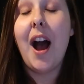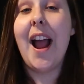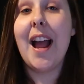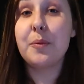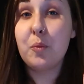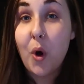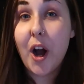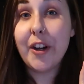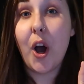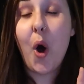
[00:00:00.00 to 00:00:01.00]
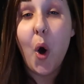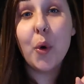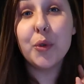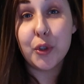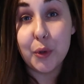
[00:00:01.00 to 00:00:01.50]
I had one
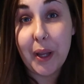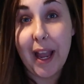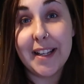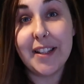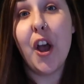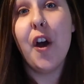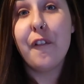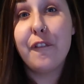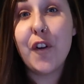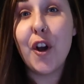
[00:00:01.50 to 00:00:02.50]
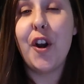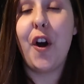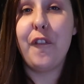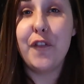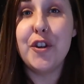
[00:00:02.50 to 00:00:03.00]
whole suitcase full
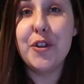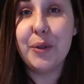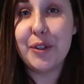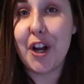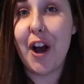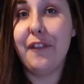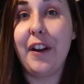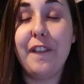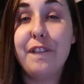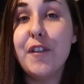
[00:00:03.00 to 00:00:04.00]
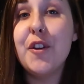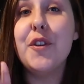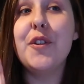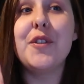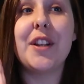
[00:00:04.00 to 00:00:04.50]
of new stuff, like
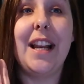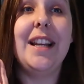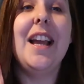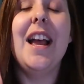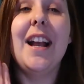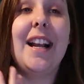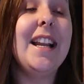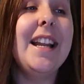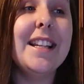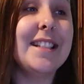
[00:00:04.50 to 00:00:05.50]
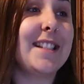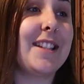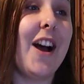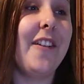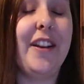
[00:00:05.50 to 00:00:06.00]
food and cleaning
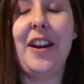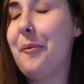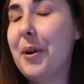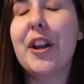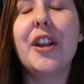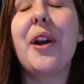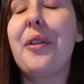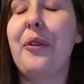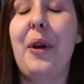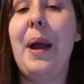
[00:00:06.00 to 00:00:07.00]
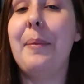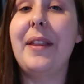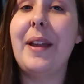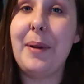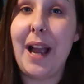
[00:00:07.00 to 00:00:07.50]
stuff, and we're gonna go through it,
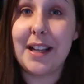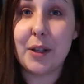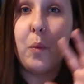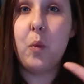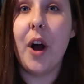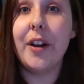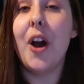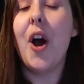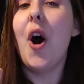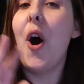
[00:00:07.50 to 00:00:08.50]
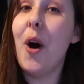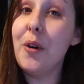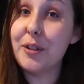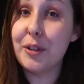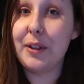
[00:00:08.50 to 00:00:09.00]
but then we had one
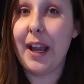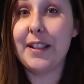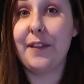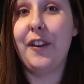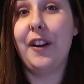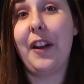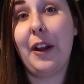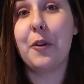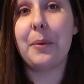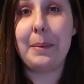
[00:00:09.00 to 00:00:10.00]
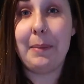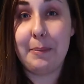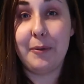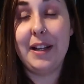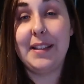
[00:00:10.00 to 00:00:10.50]
whole suitcase full of like all my
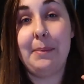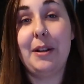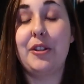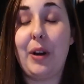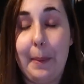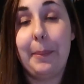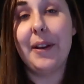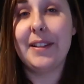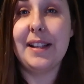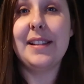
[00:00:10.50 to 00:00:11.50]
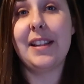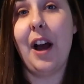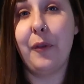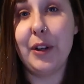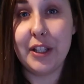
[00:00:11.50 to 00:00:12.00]
memories, like my scrapbooks and
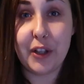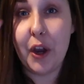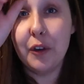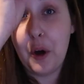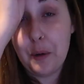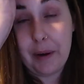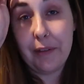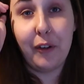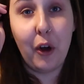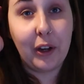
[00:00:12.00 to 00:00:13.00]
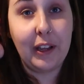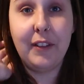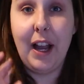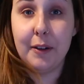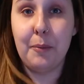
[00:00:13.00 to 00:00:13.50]
stuff, which is over on my vlog. If
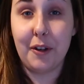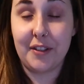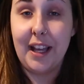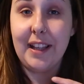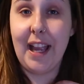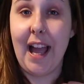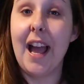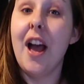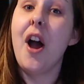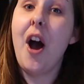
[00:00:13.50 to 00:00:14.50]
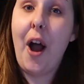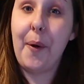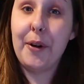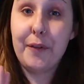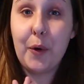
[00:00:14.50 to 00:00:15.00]
you haven't watched that yet, I
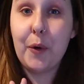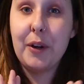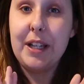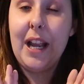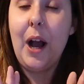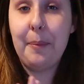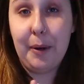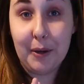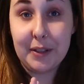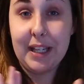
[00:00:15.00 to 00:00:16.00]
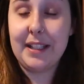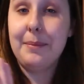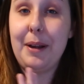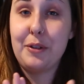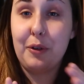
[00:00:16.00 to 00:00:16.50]
would have already uploaded it, so
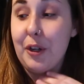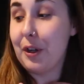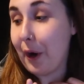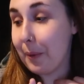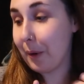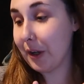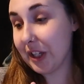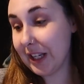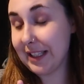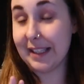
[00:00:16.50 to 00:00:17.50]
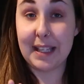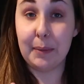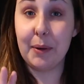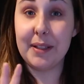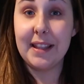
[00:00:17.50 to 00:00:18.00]
make sure you go and watch it to see
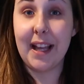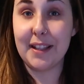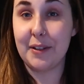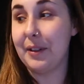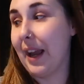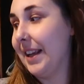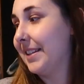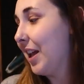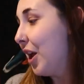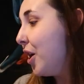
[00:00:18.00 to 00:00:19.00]
what was in that suitcase.